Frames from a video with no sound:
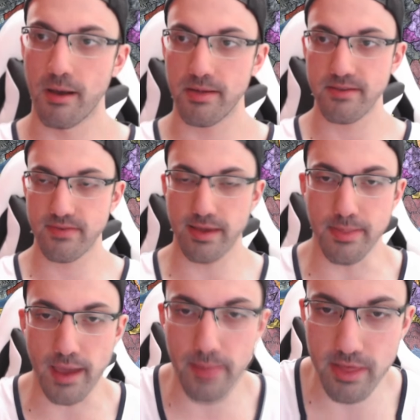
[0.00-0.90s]
This will
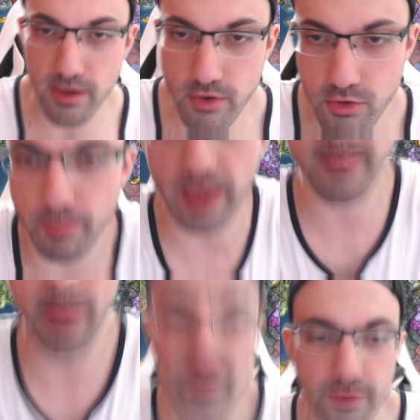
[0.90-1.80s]
enable you to
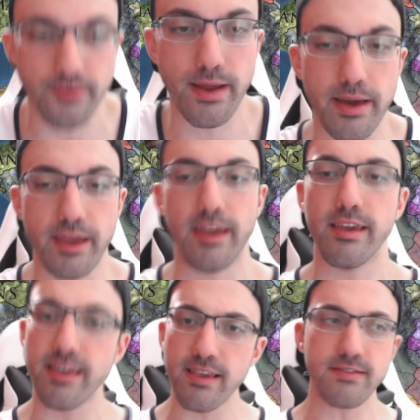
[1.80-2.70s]
basically have a really
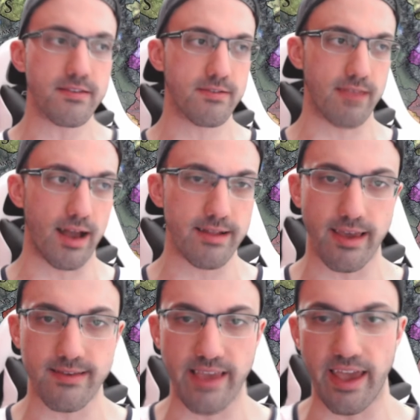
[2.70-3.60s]
easy start
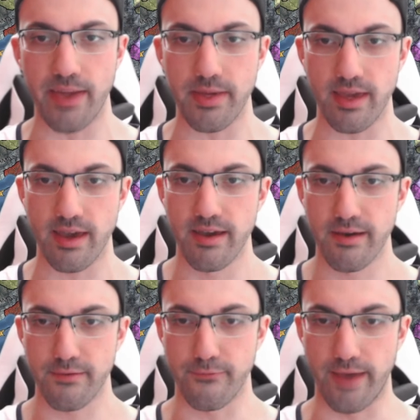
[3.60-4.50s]
as any
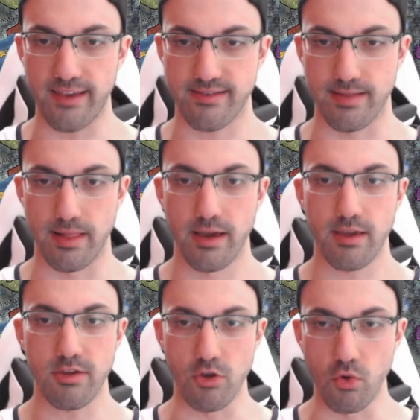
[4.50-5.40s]
vessel
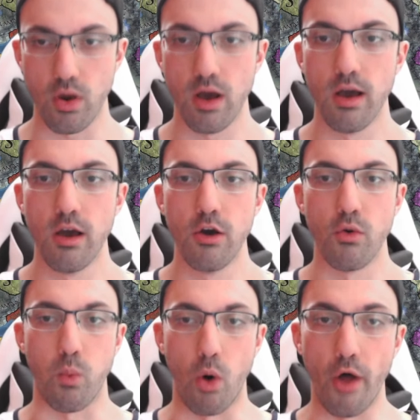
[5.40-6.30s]
you
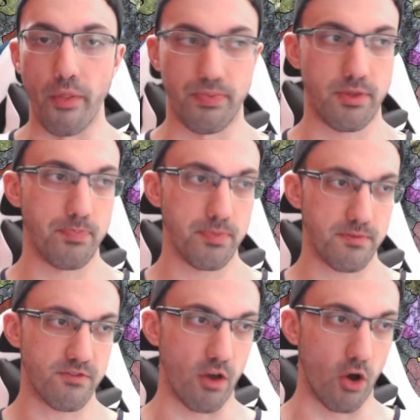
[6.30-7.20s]
want.
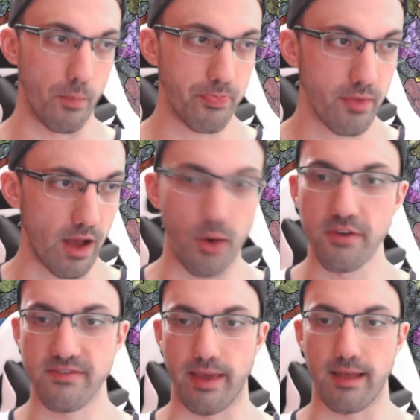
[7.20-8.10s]
So, how
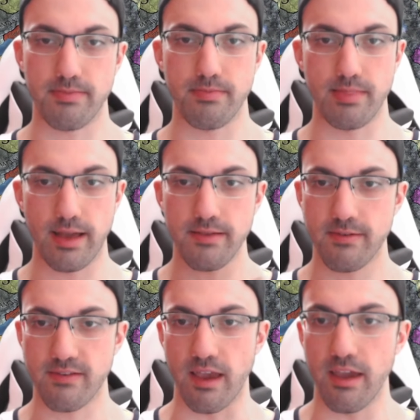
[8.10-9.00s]
is that? Let's
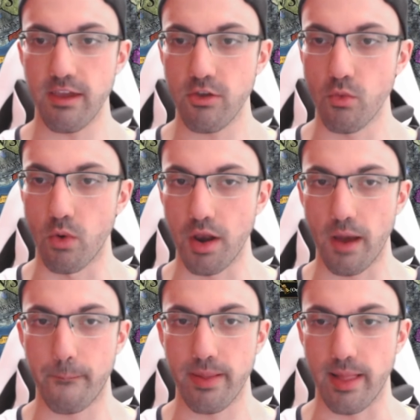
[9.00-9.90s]
say you wanna
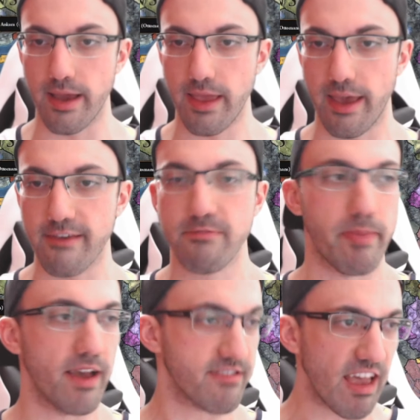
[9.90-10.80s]
play as
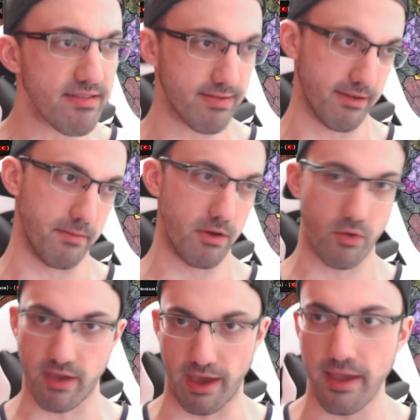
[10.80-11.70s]
Byzantium,
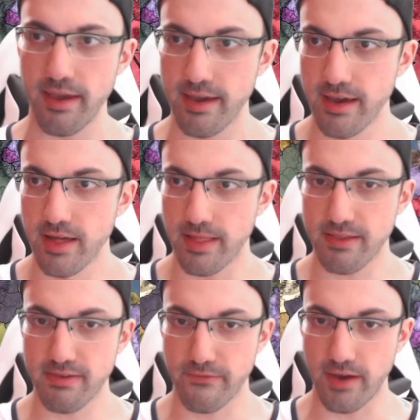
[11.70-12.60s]
okay?
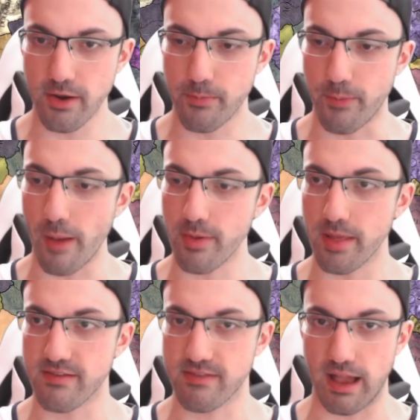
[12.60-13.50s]
That's a very popular
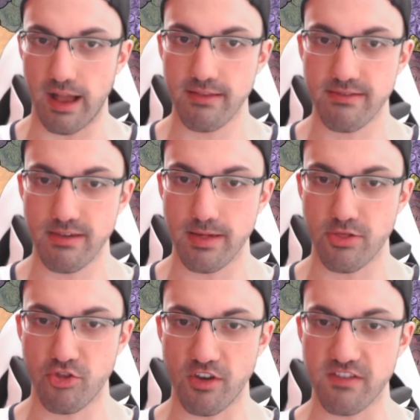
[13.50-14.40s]
start, so let's
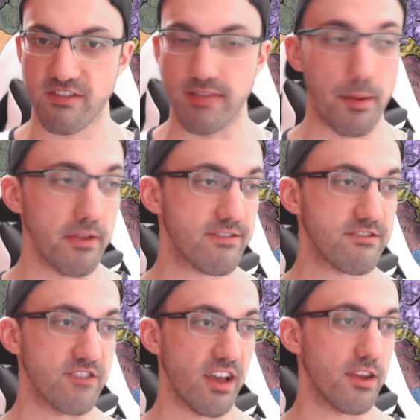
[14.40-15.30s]
just
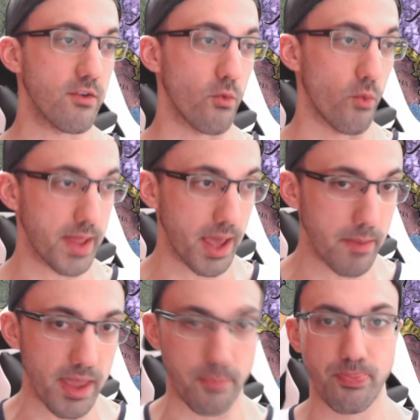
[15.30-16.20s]
demonstrate what I
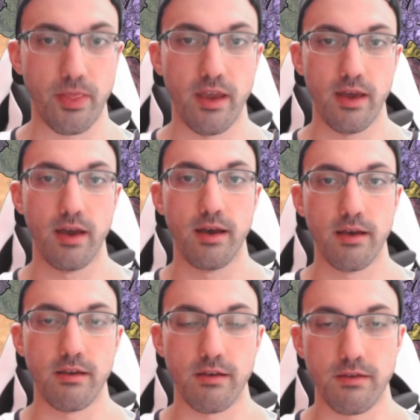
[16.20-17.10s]
mean.
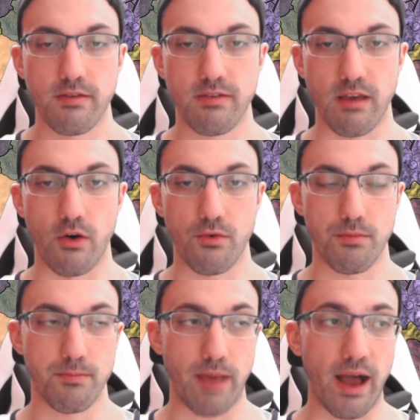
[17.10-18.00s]
So,
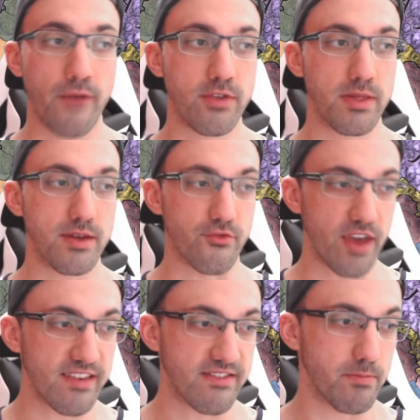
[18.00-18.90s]
after the
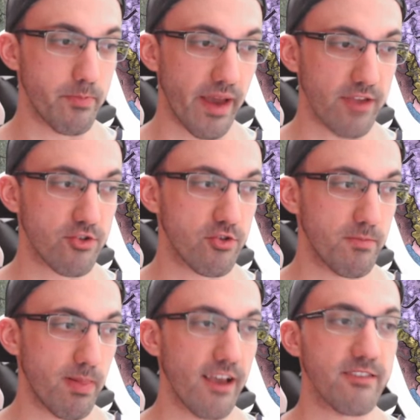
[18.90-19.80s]
recent patch, to
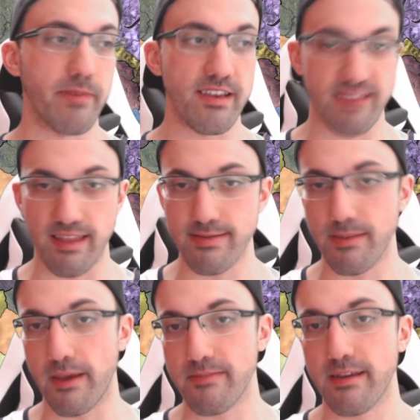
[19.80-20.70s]
play as Byzantium
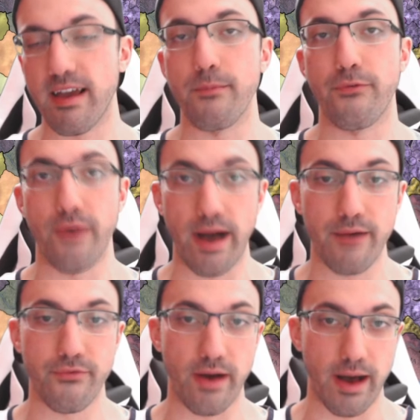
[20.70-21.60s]
has become
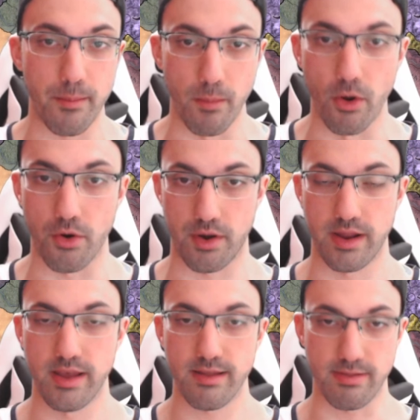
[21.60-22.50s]
far more
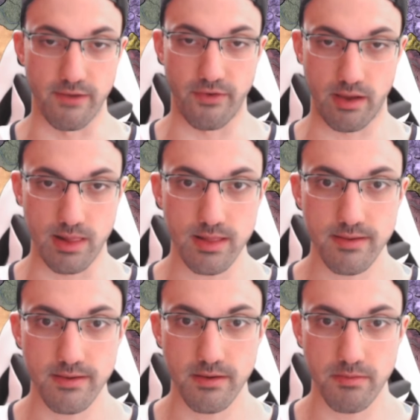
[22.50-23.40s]
difficult
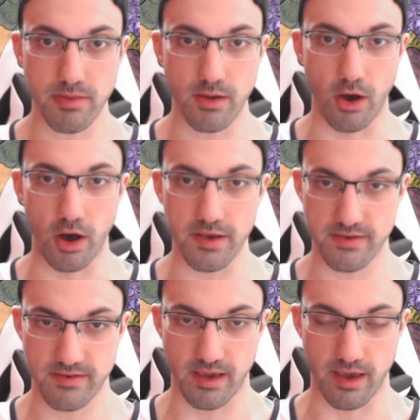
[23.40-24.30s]

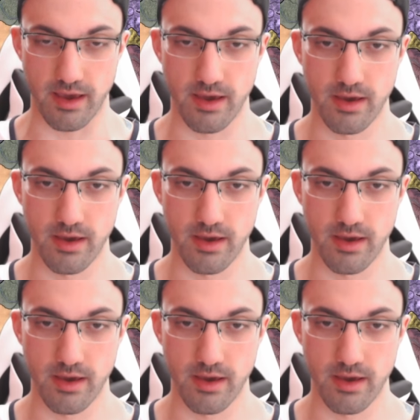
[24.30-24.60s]
because, yeah,